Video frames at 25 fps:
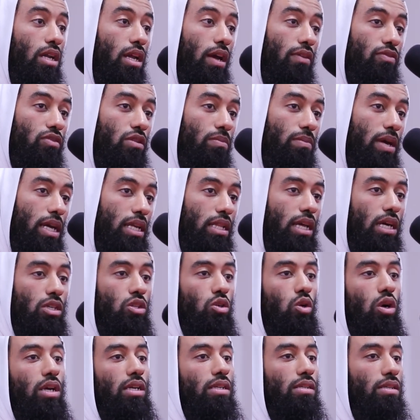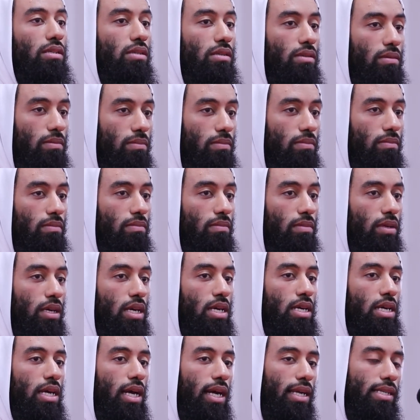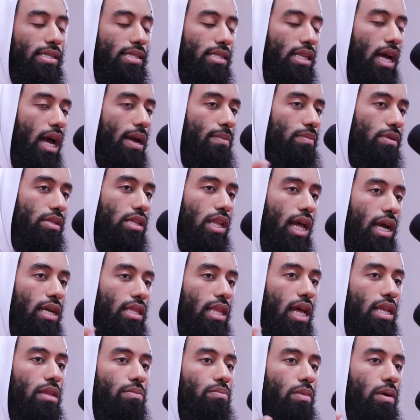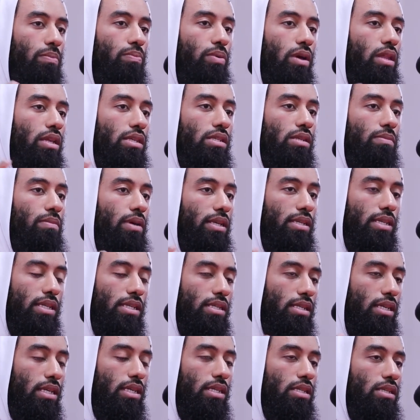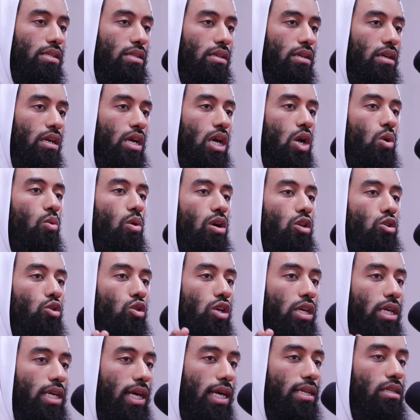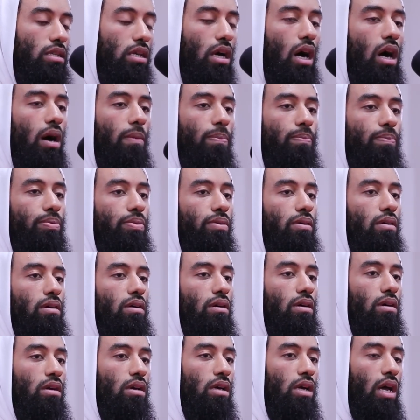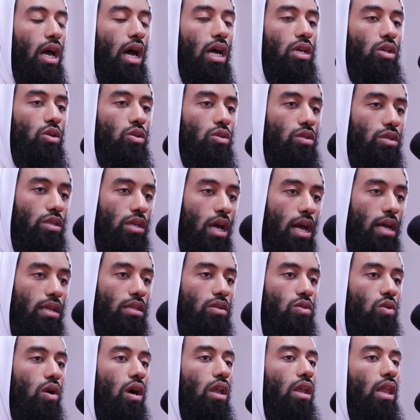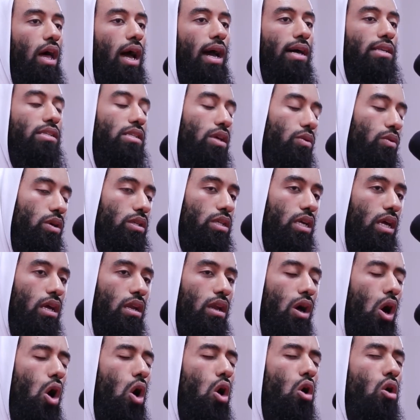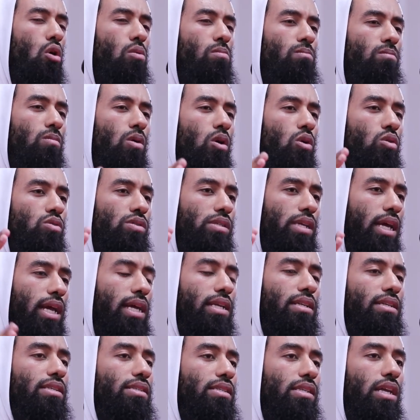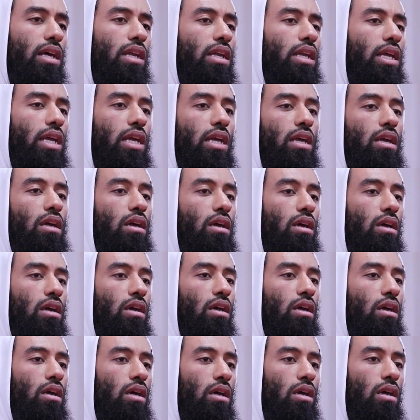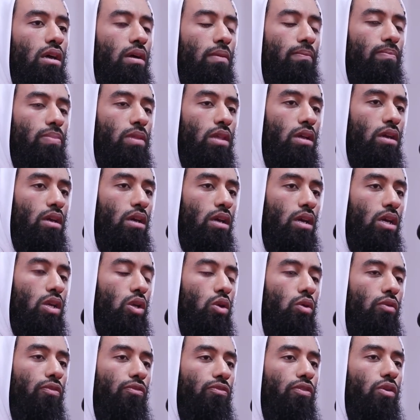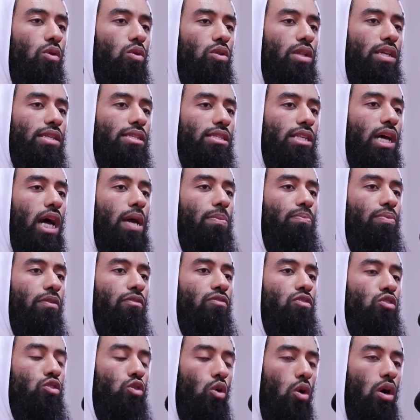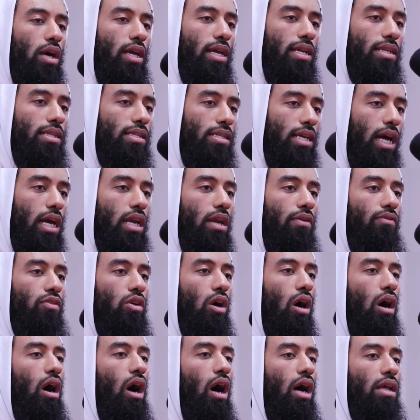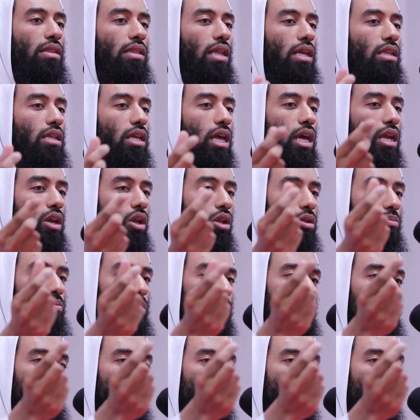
You have to make that choice. It's times like that, my brothers and my sisters, when you get up and you turn to Allah Azza wa Jal almost instantly, you feel this type of joy inside of your heart that cannot be